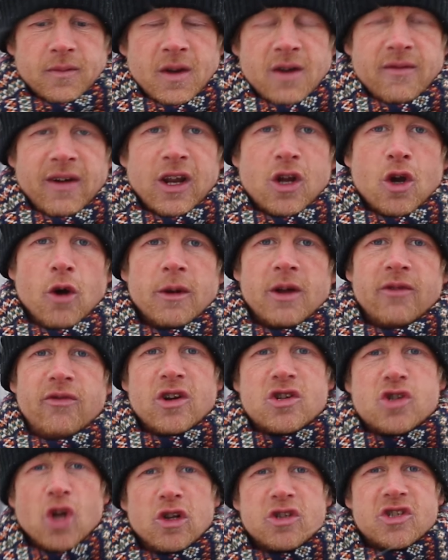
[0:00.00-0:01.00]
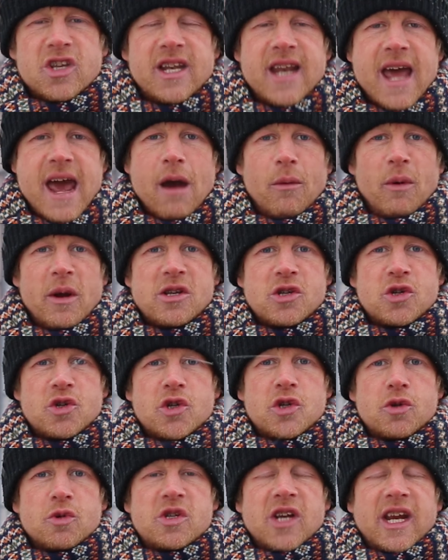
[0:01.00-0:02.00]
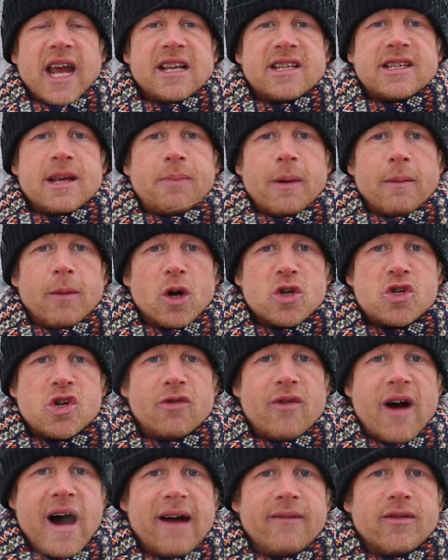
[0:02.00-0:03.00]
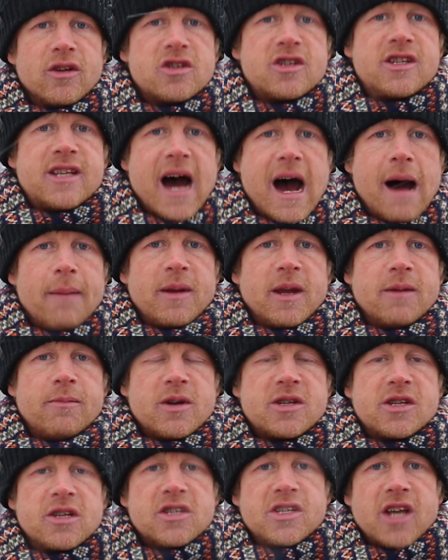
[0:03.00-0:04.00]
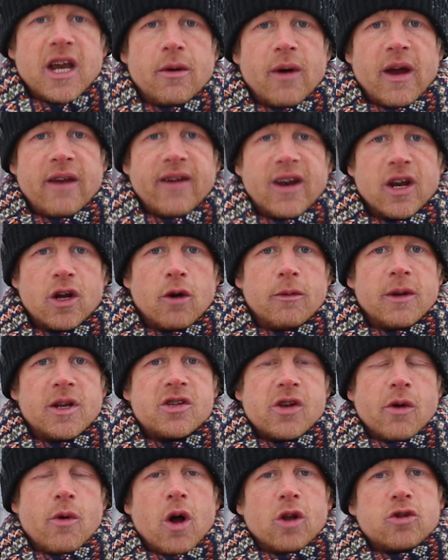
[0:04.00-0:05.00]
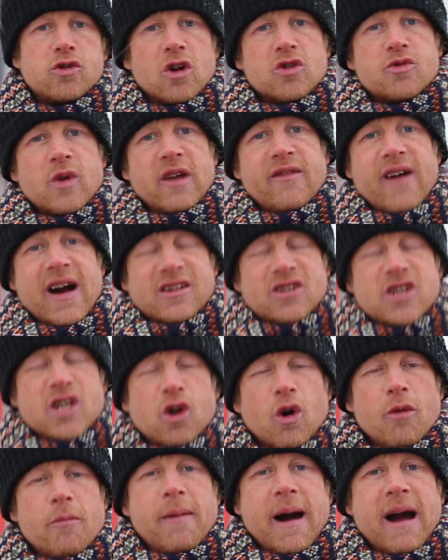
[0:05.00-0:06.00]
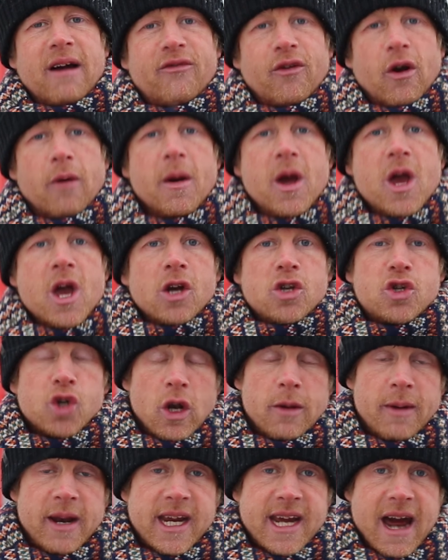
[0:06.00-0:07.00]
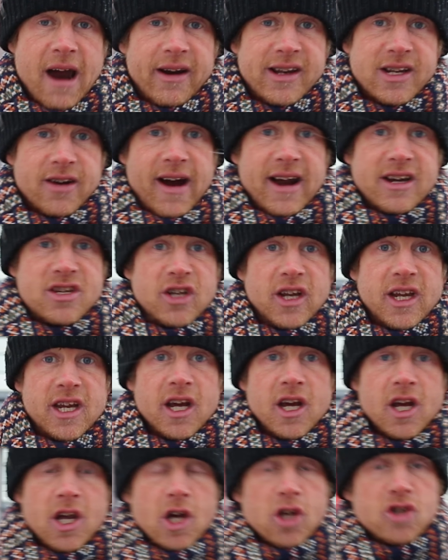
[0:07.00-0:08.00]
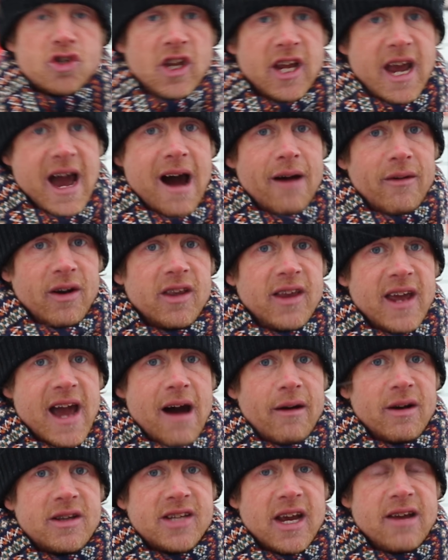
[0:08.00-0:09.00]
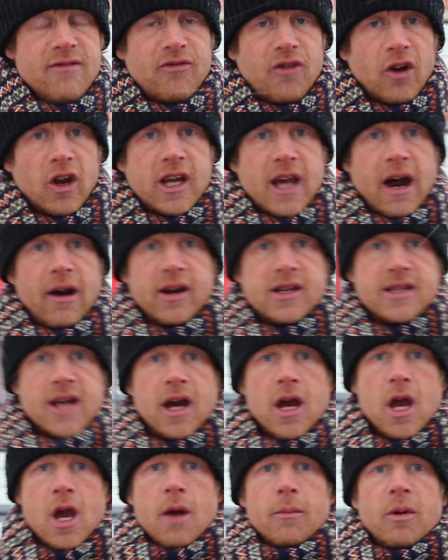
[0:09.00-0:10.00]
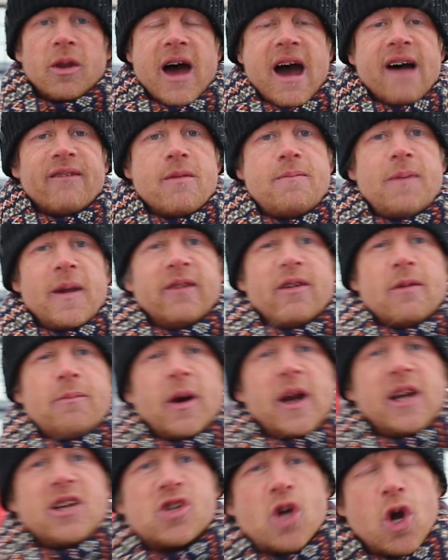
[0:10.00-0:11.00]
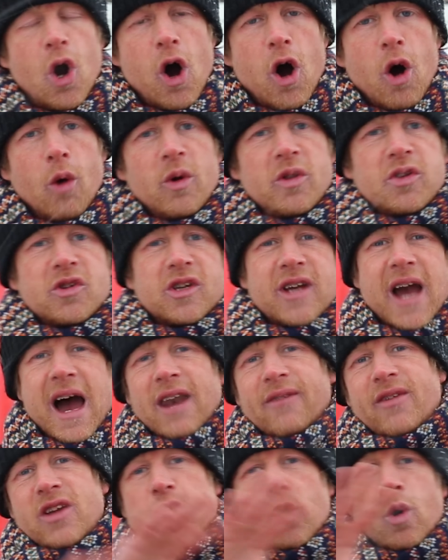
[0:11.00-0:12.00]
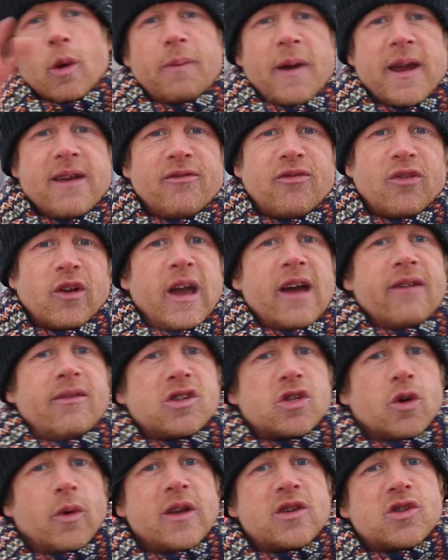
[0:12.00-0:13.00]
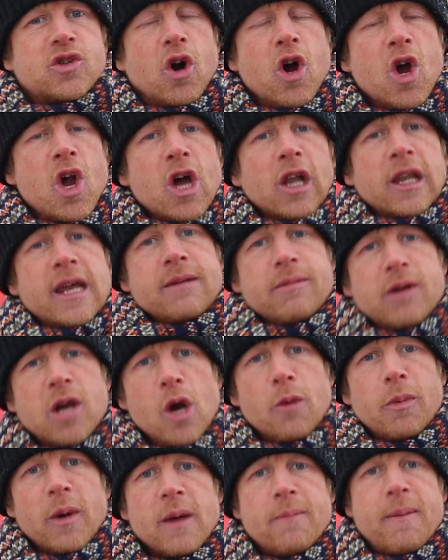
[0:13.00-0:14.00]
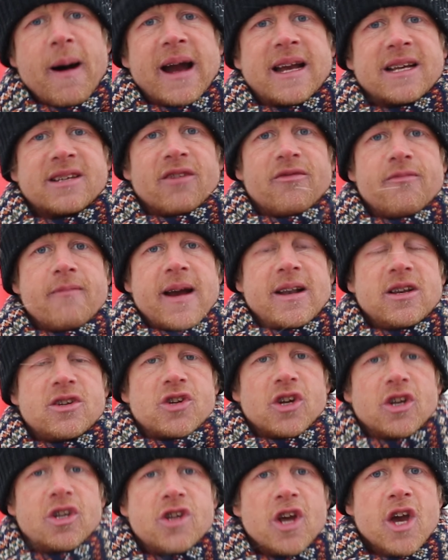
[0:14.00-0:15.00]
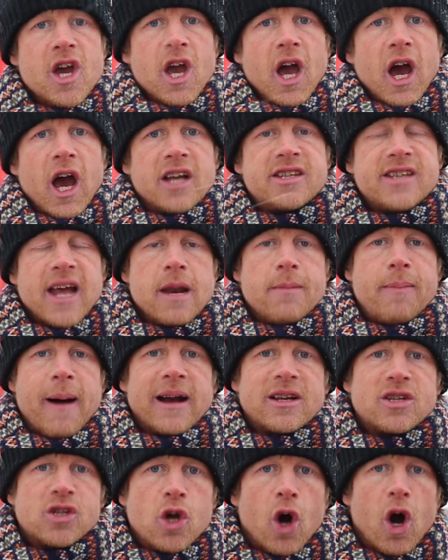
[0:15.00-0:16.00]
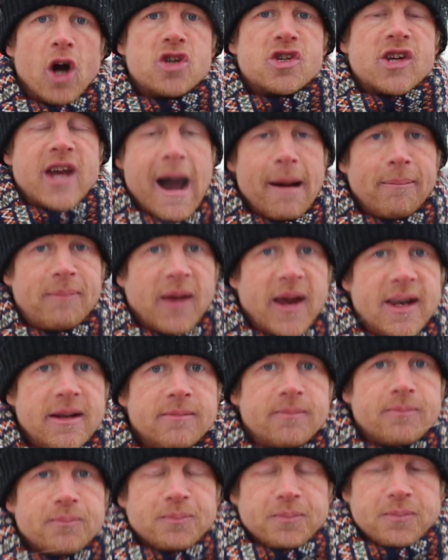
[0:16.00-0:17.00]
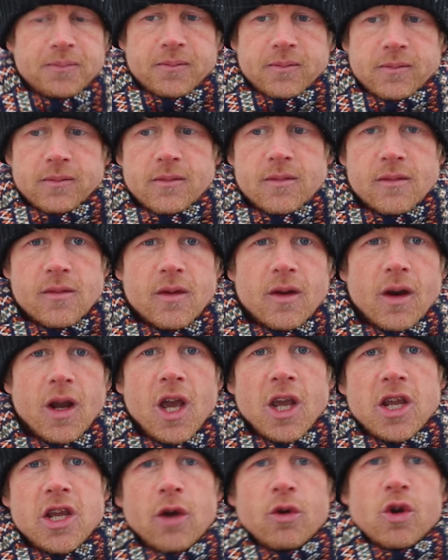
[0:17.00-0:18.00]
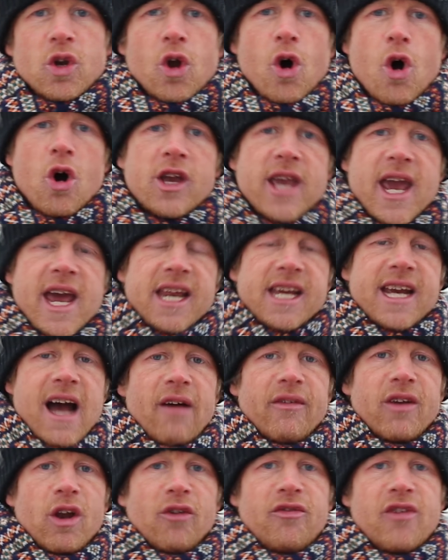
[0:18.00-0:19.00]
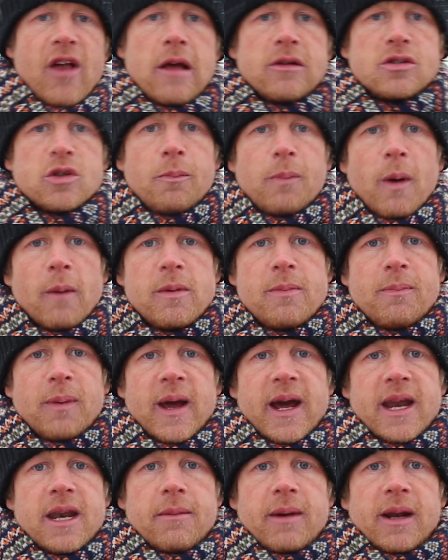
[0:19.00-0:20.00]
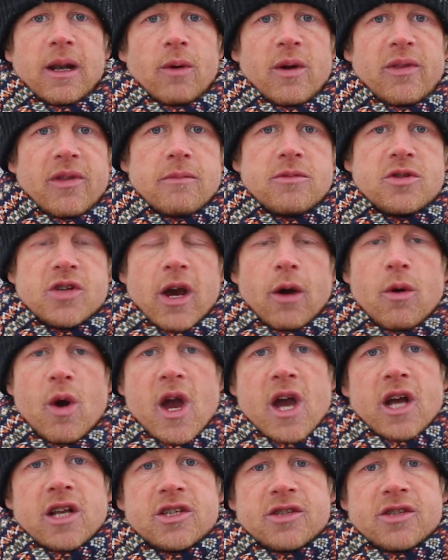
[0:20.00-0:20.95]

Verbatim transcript: They've had a couple of results in there which was against their promotion rivals, Derby and Bristol City, where they've had a couple of two-all draws, where they've actually come back from. Showed a bit of character, actually. So they are, they are a team full of character. But they have a bit of a British core with kind of a European flavour to it. So Liam Cooper at the back, as I've mentioned, uh, centre-back Scottish captain. Eunan O'Kane and Calvin O'Phillips will probably play in the middle with them too.